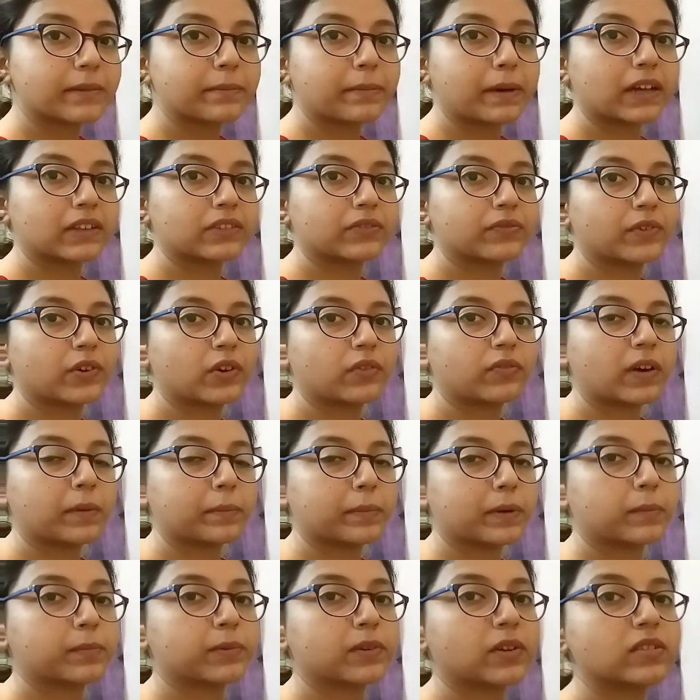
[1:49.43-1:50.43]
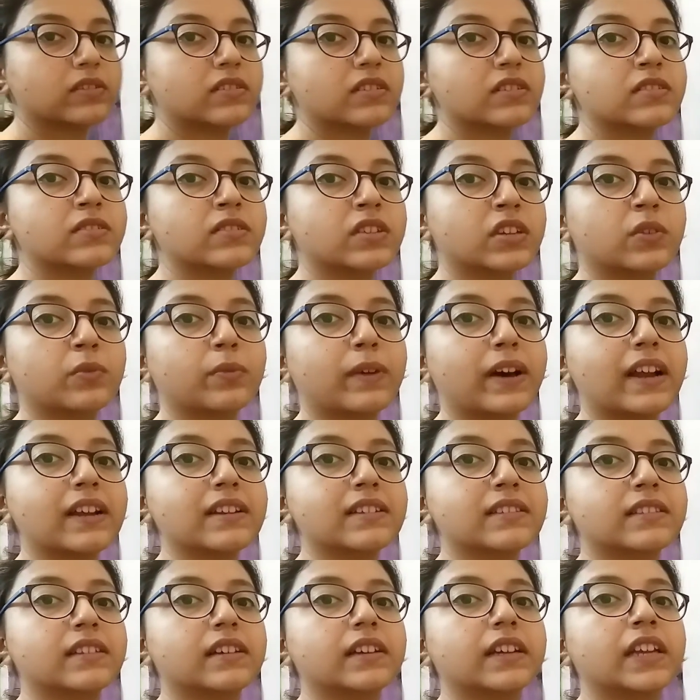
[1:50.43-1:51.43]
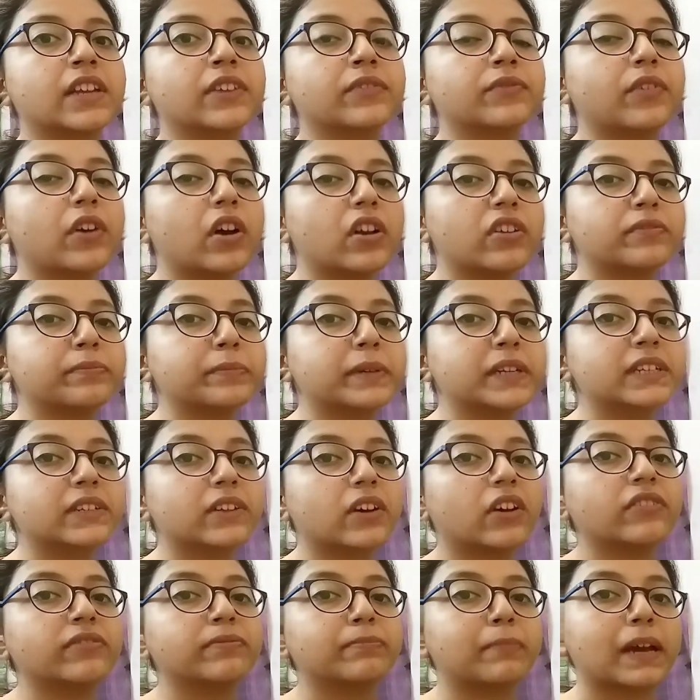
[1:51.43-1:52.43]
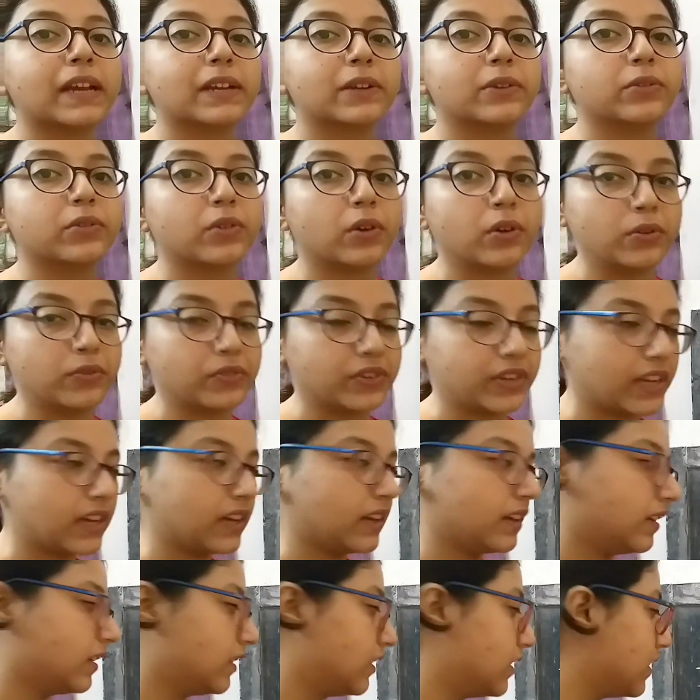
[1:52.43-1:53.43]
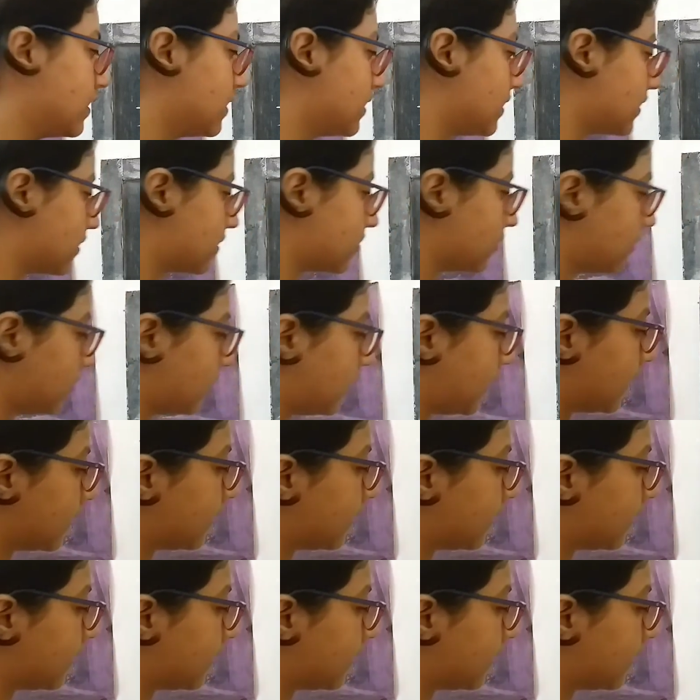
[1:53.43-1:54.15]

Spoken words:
pathway of apoptosis requires the involvement of mitochondria. So here